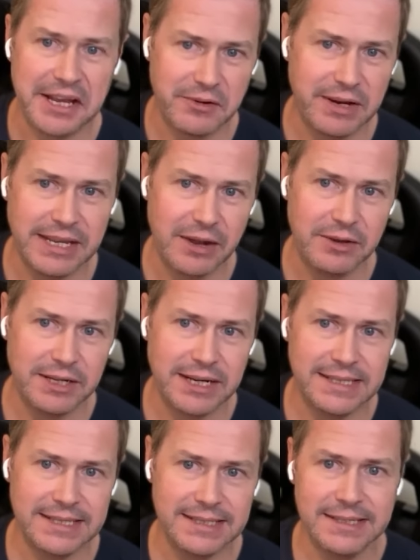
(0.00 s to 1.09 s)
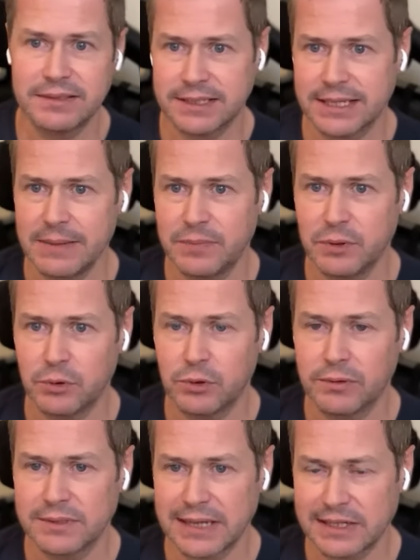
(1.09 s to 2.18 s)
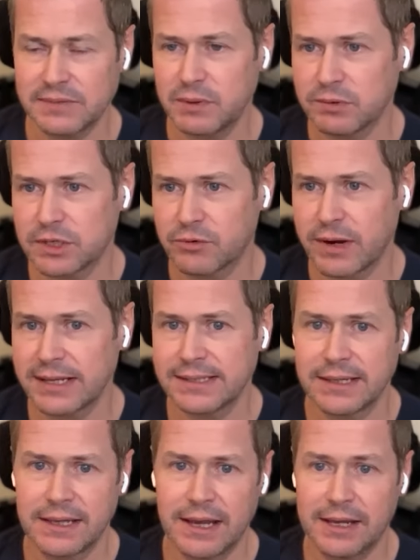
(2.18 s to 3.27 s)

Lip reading: correctly calculated to keep your tax bills correct